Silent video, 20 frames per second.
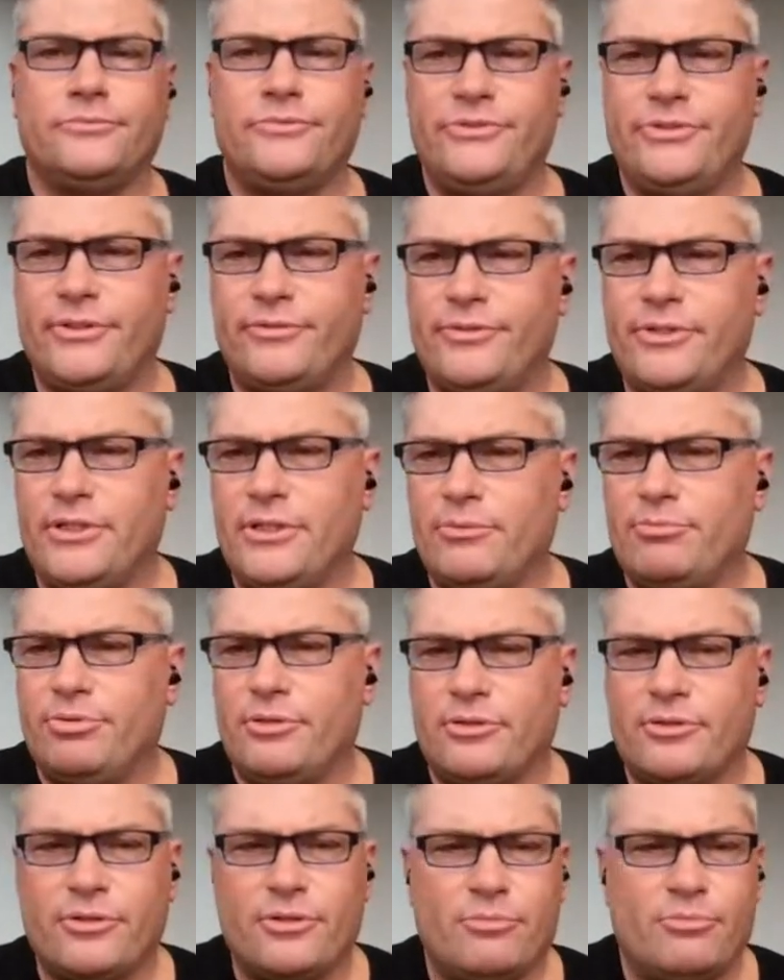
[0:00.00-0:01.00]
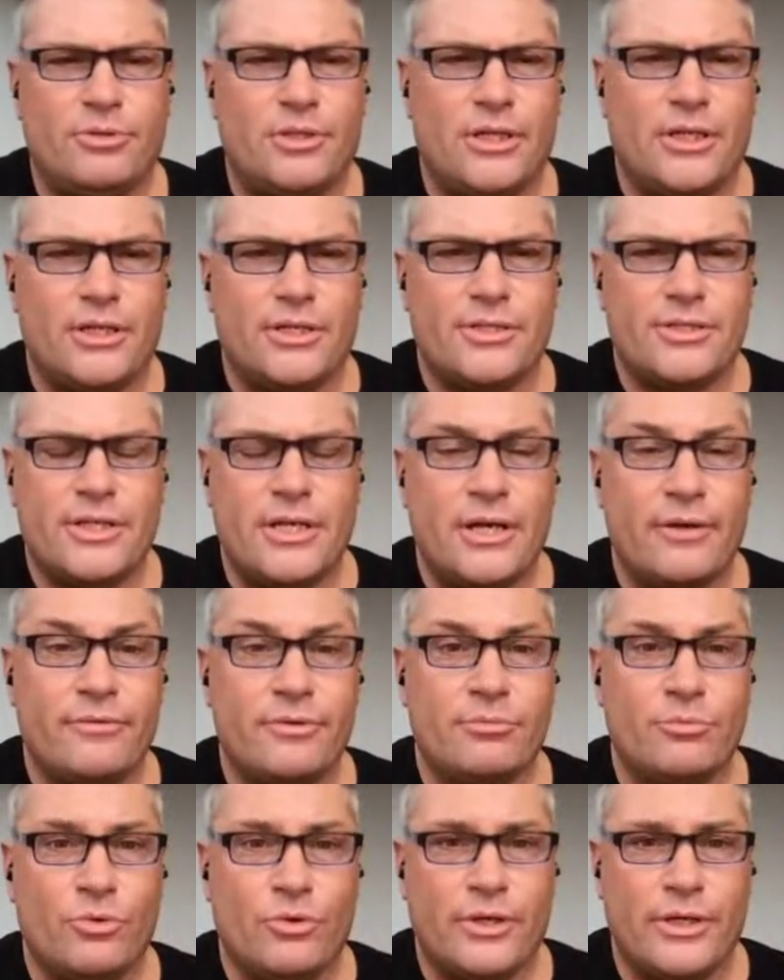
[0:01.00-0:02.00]
50 political blogs
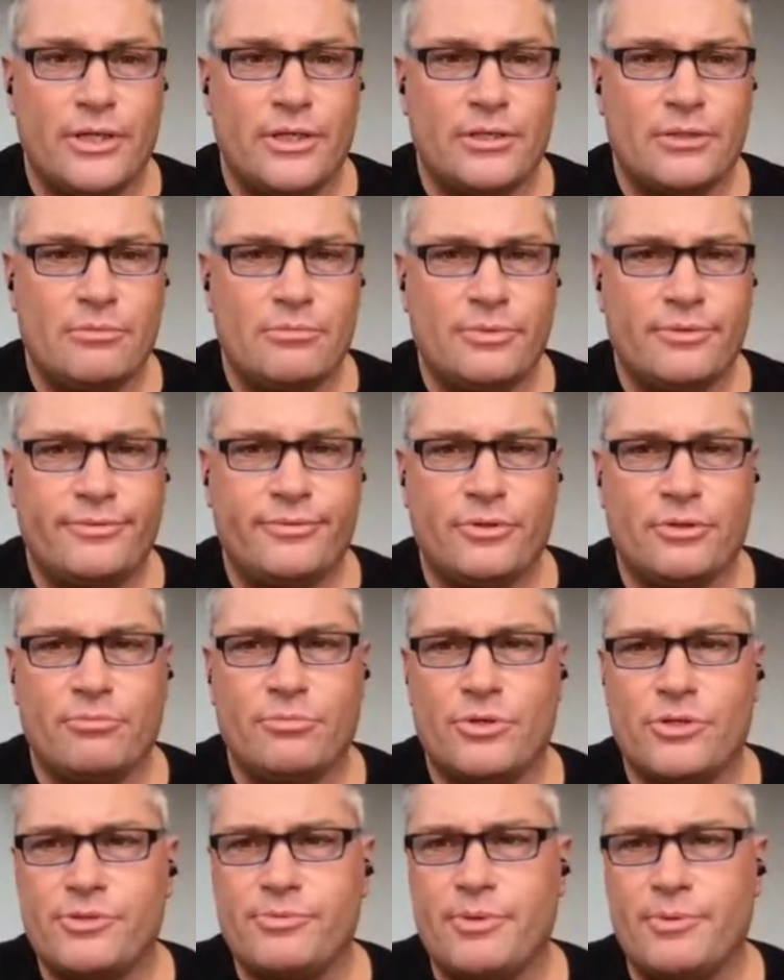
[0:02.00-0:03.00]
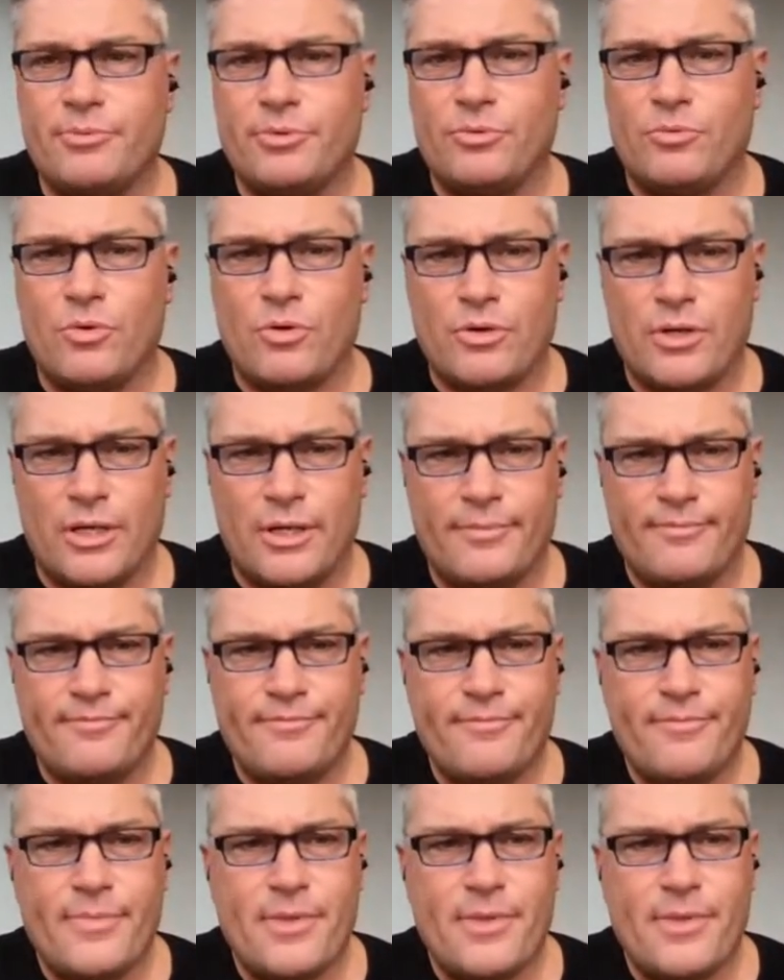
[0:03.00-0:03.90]
every morning before most people woke up.